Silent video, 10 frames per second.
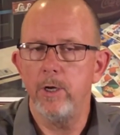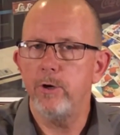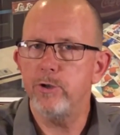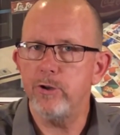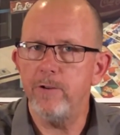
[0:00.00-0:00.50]

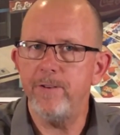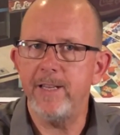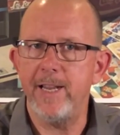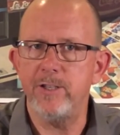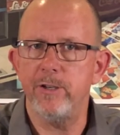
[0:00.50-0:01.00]
Your
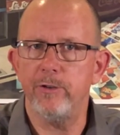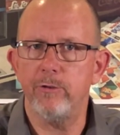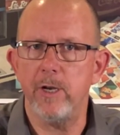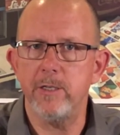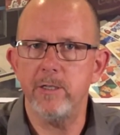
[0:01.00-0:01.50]
certification to
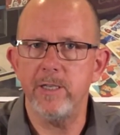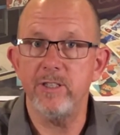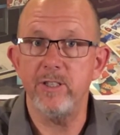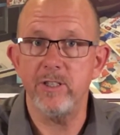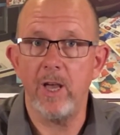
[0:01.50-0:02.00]
trust
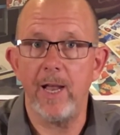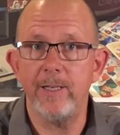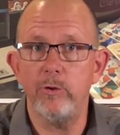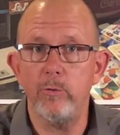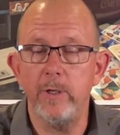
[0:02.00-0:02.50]
is
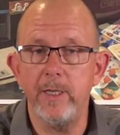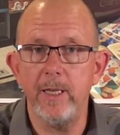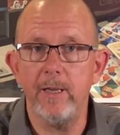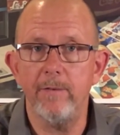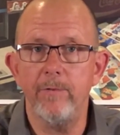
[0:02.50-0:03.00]
designed to
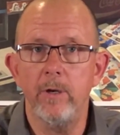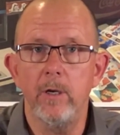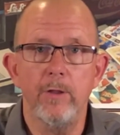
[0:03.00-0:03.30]
give